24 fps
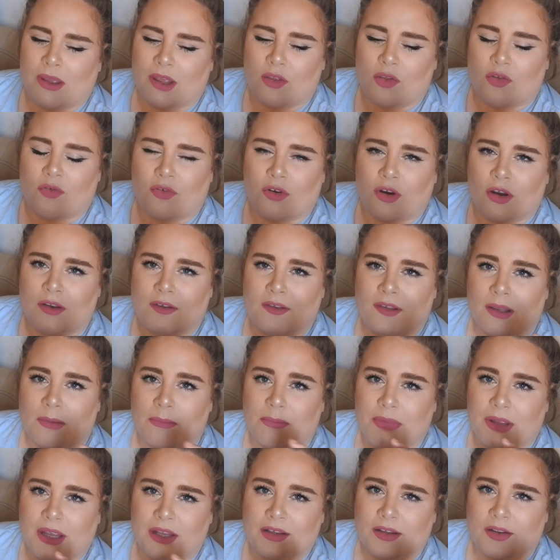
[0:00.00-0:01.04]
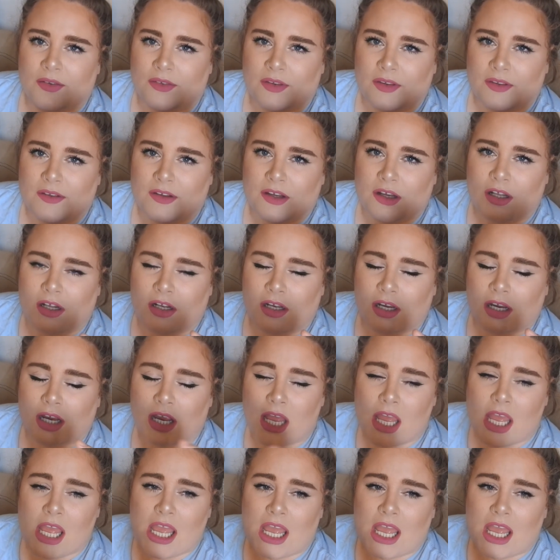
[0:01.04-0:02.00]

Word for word: page first and picked up this color.